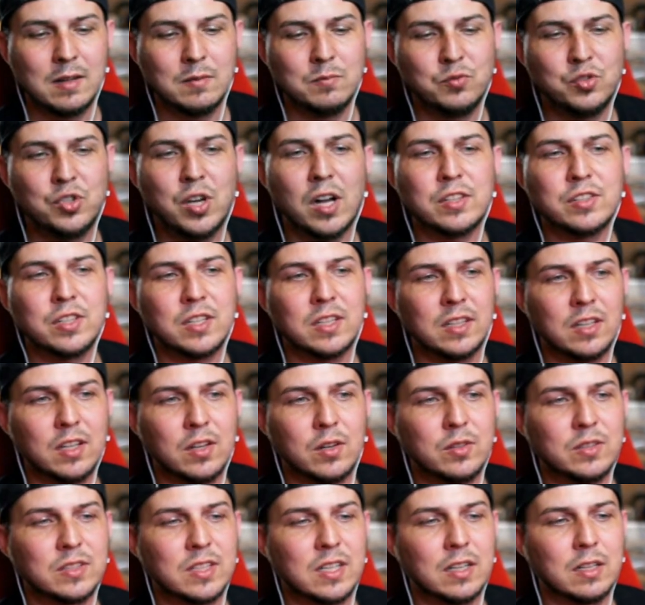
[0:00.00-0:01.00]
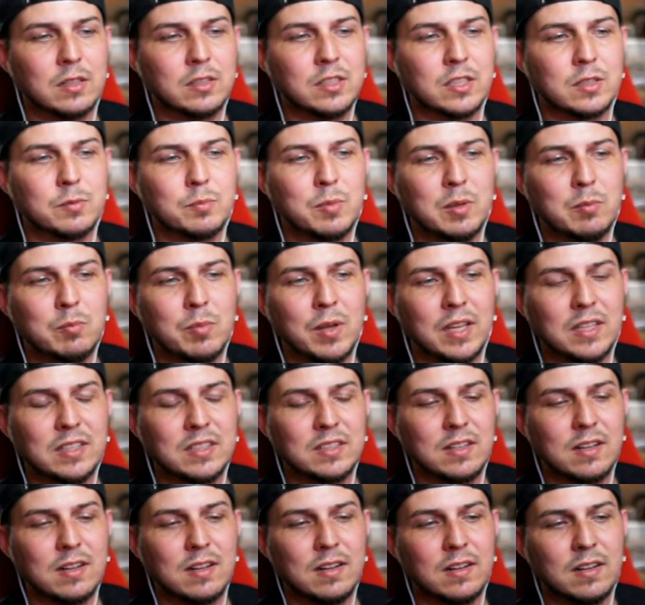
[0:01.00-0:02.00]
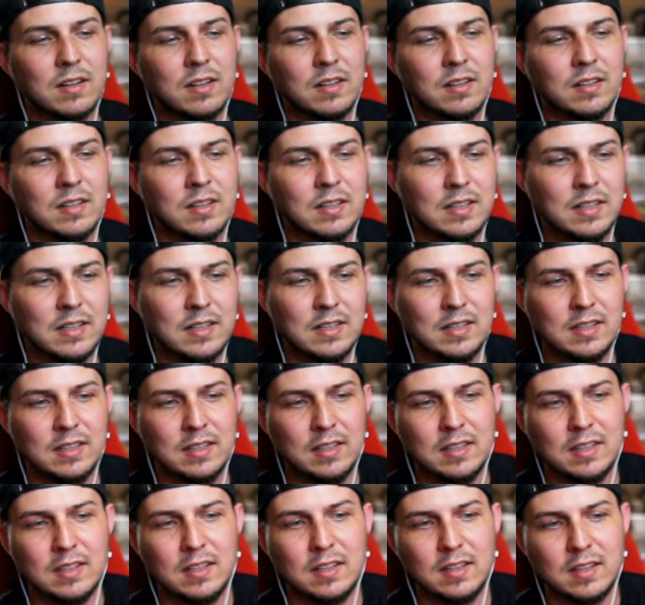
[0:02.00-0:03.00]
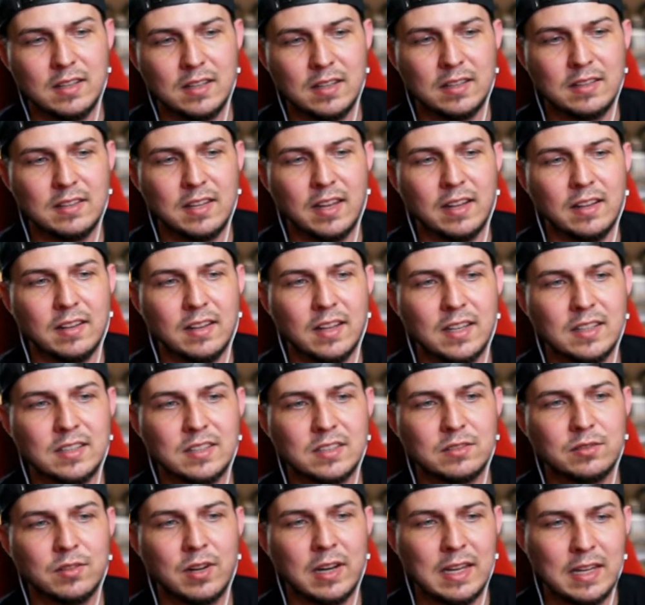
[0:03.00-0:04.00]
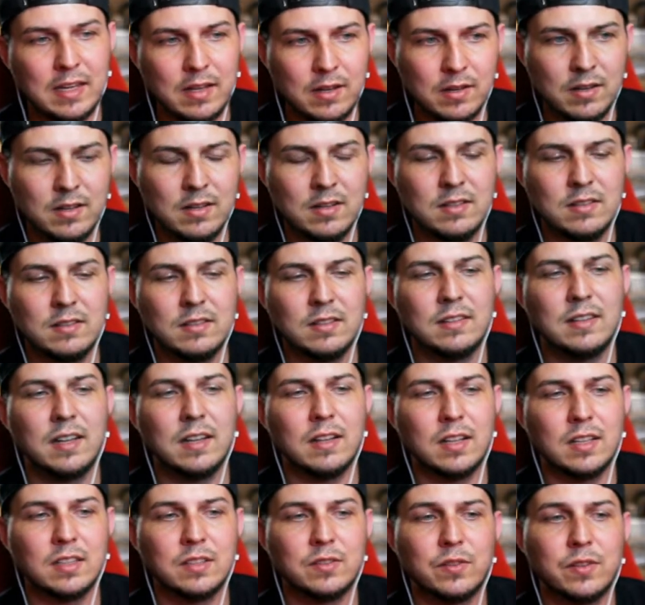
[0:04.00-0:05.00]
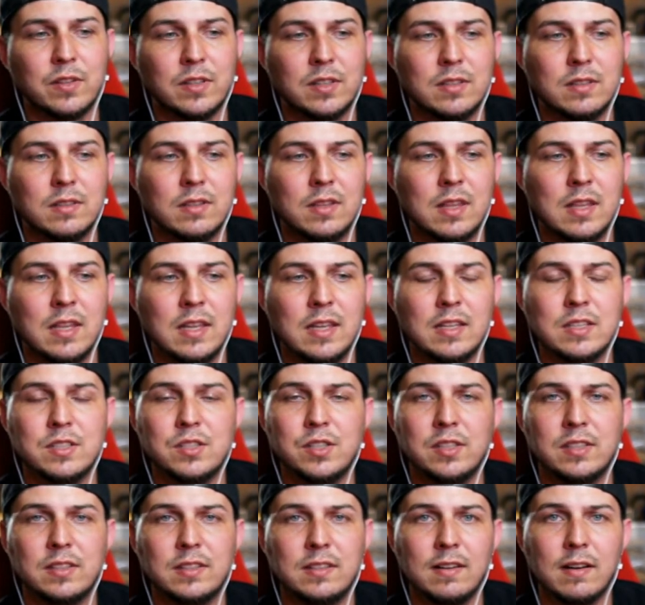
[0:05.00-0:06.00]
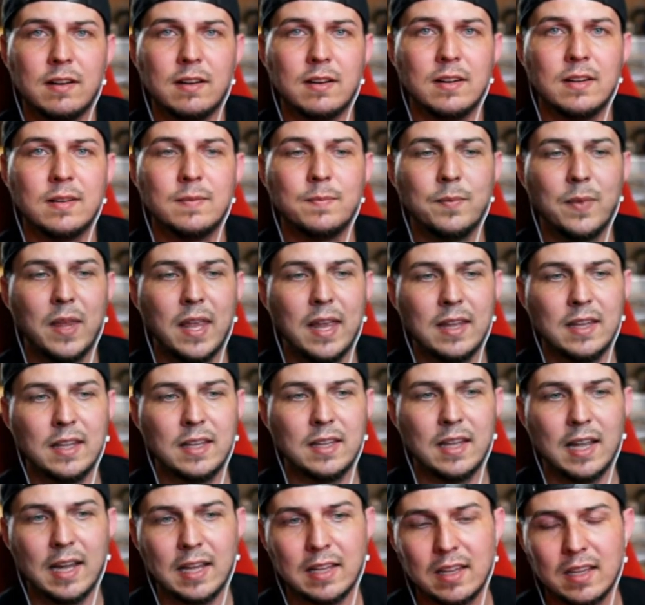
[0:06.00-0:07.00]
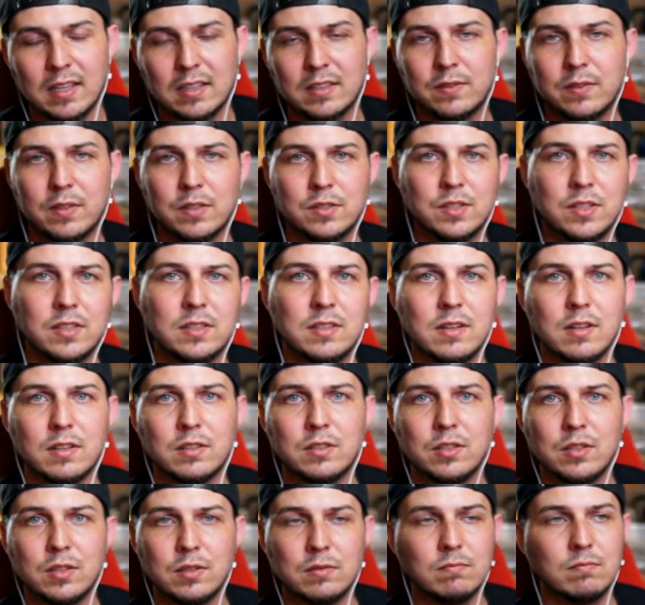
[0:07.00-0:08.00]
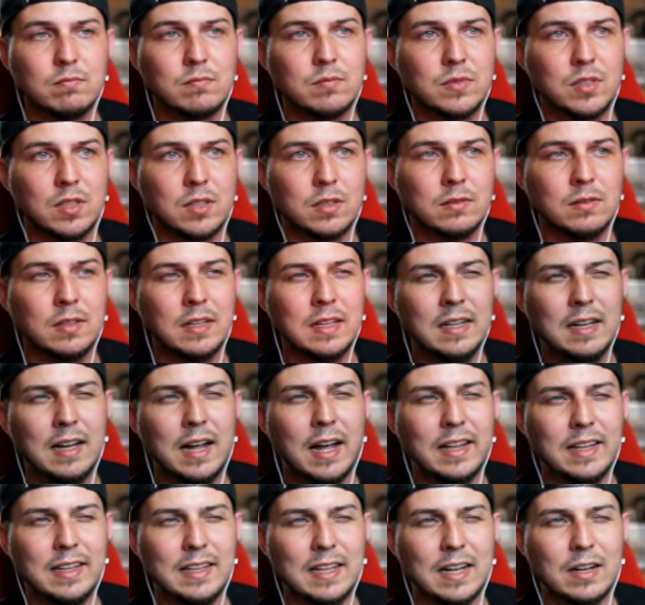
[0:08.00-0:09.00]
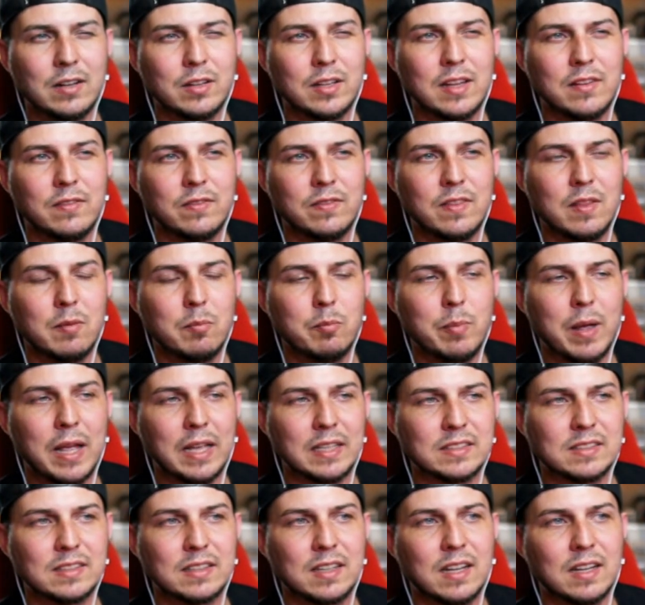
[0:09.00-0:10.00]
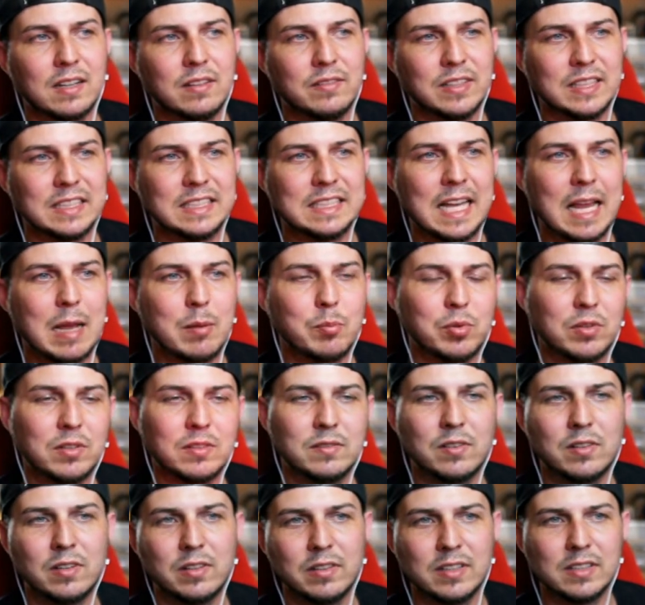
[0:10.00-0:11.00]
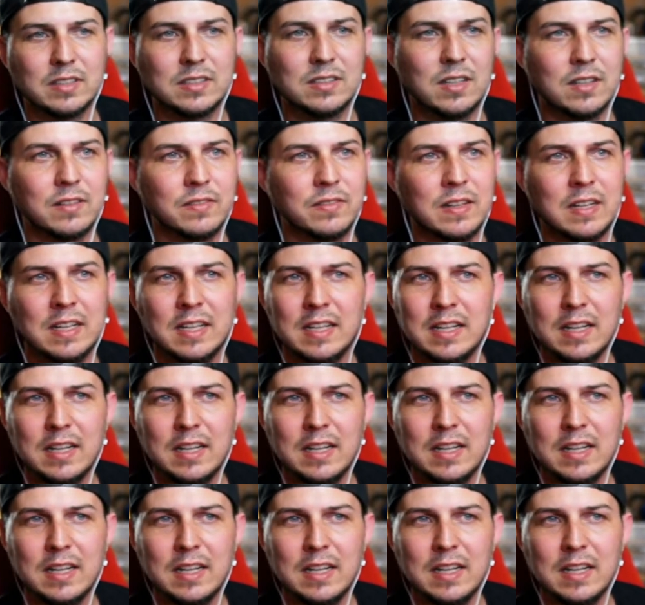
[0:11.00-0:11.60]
Judging though is going to just be based on the taillights right here, taillights for the GTR, and then the headlights for the GTR2. So I think that'll give the best kind of example of all this stuff.